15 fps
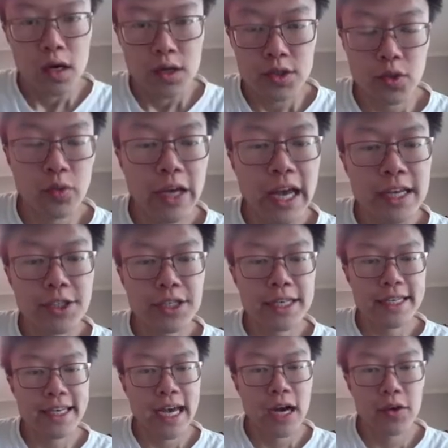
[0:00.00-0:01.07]
So we actually
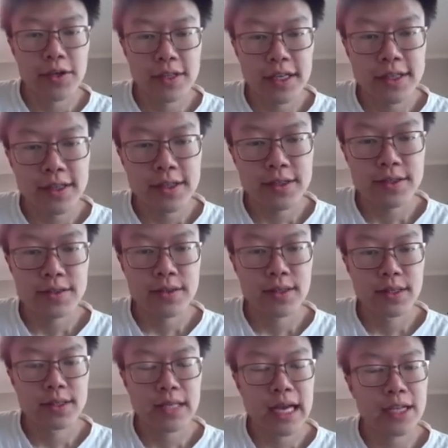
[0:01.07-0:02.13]
can calculate this.
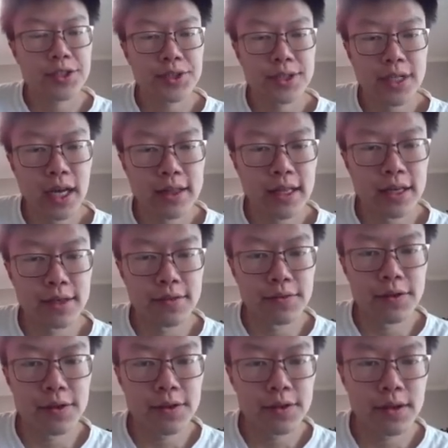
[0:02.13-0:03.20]
It's actually not that
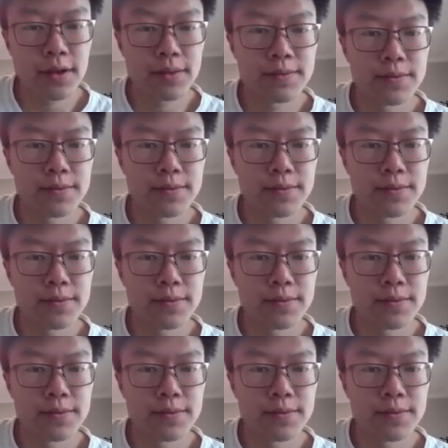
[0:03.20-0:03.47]
difficult.